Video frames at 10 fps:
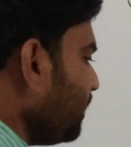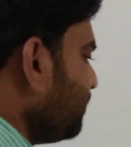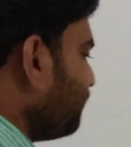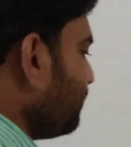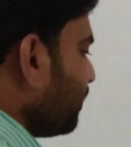
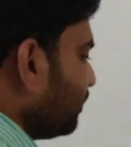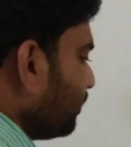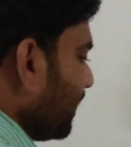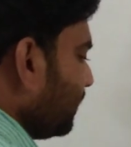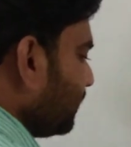if I want to
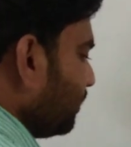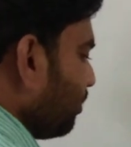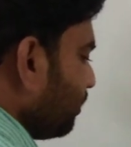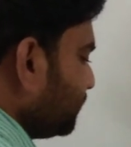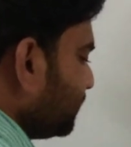calculate
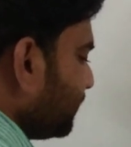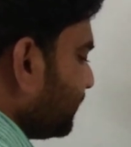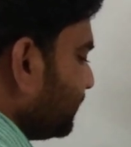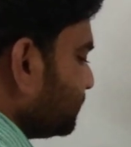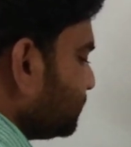horizontal
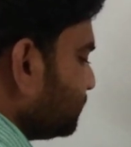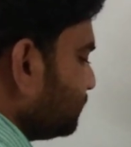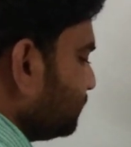range,